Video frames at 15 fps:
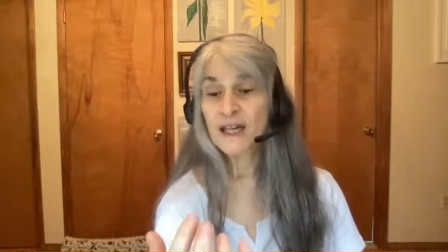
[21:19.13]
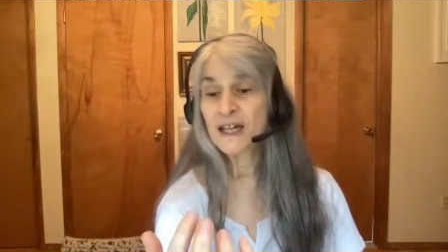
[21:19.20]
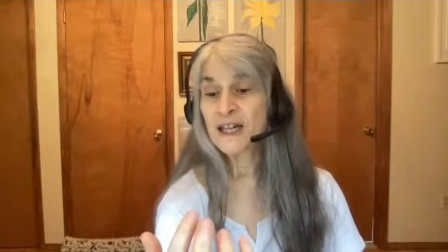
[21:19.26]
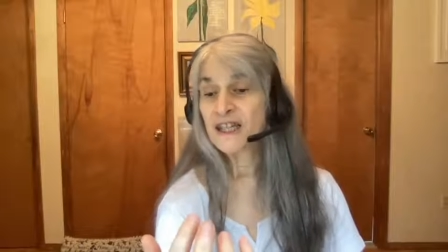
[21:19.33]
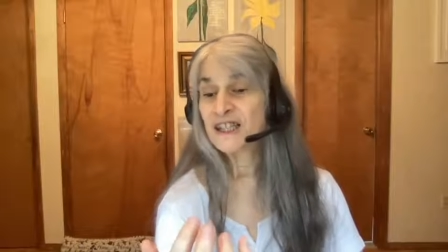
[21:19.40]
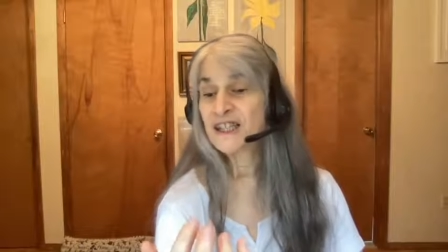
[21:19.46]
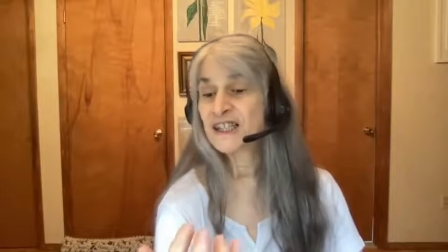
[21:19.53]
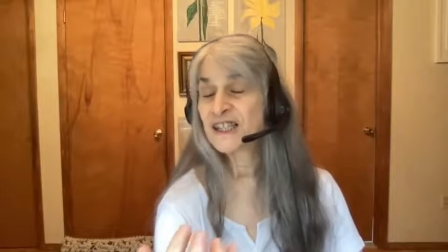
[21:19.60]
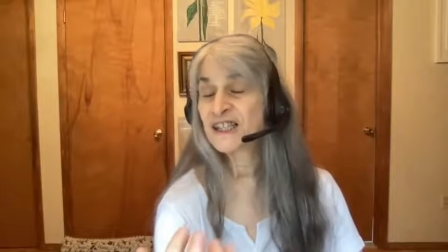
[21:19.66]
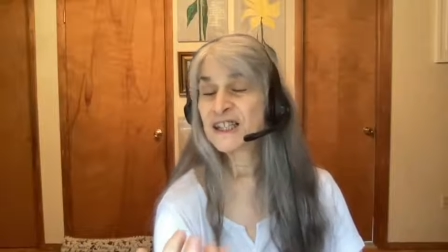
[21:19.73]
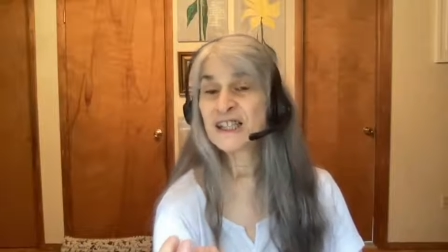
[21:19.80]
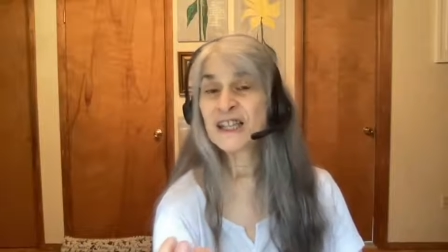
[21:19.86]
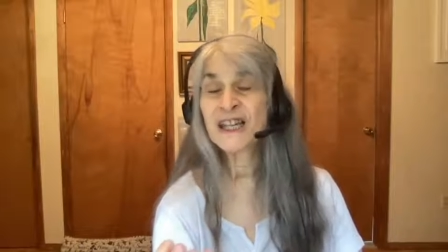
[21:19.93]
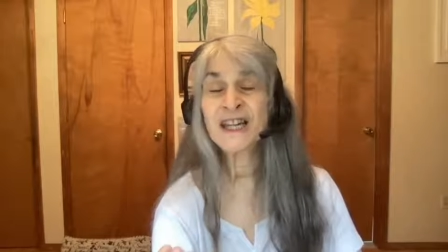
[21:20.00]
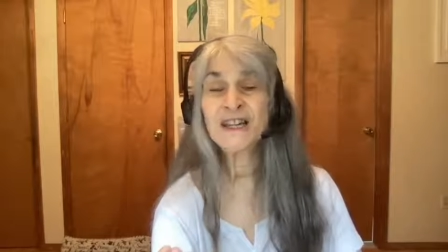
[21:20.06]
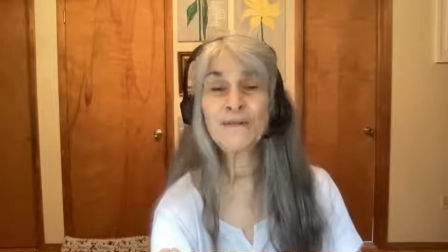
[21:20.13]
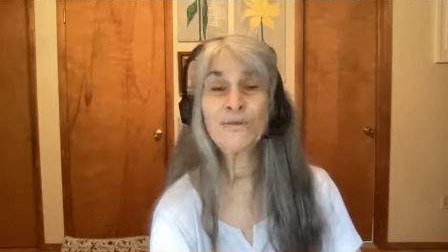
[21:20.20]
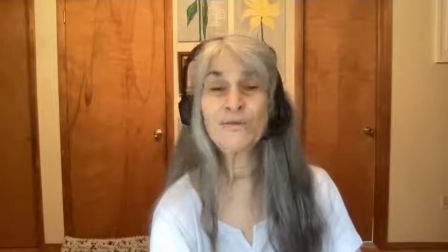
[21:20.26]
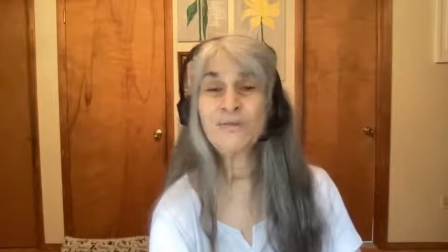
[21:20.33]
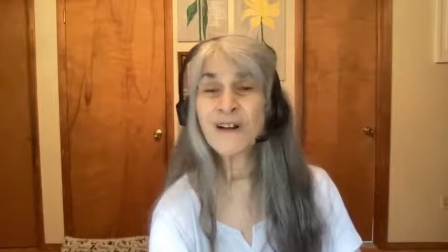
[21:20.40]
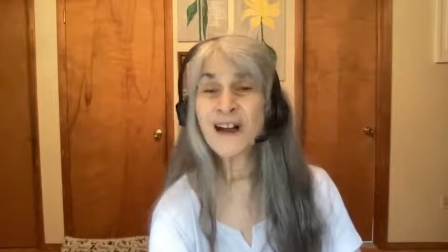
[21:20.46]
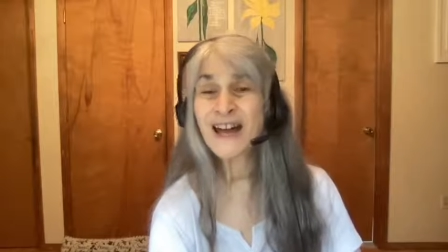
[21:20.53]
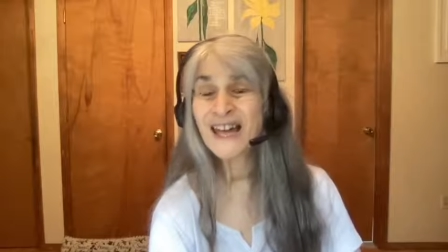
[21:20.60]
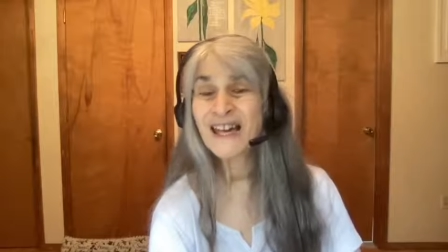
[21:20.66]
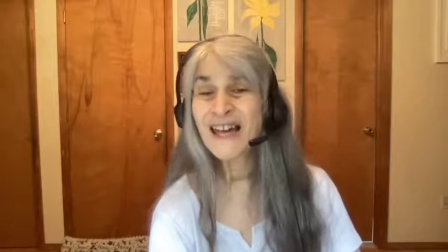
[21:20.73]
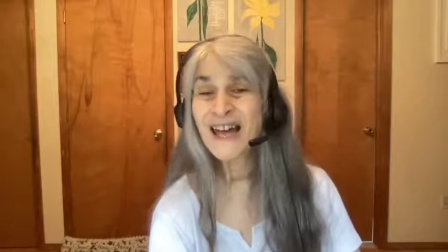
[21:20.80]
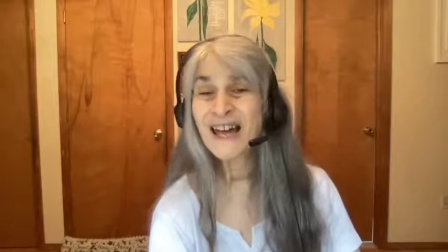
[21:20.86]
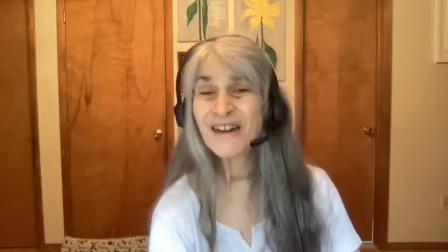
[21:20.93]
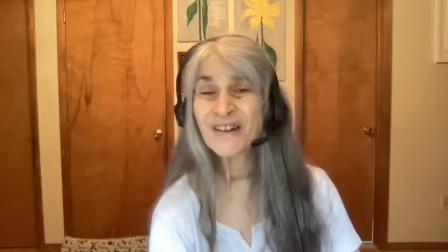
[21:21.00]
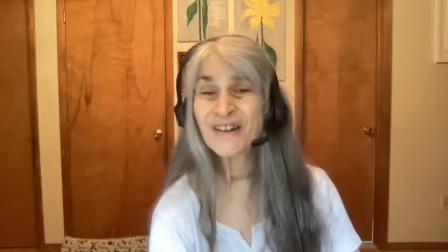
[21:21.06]
It slid right
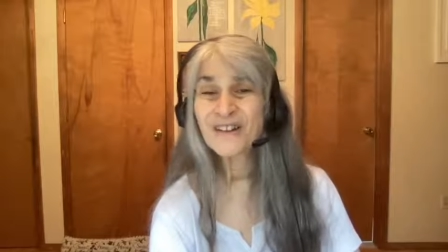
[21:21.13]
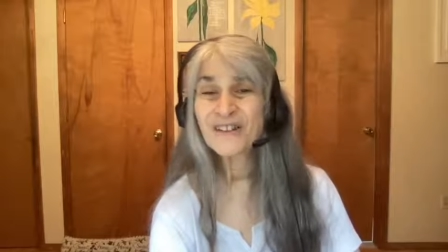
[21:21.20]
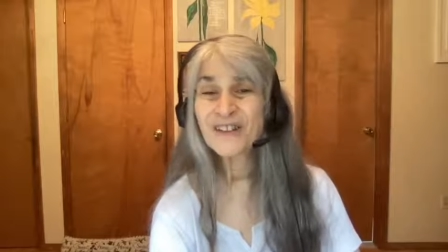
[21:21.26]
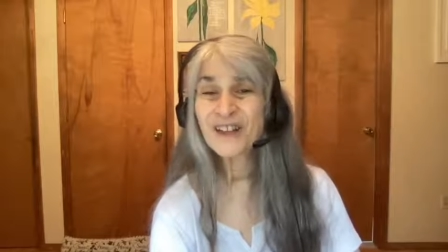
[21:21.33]
out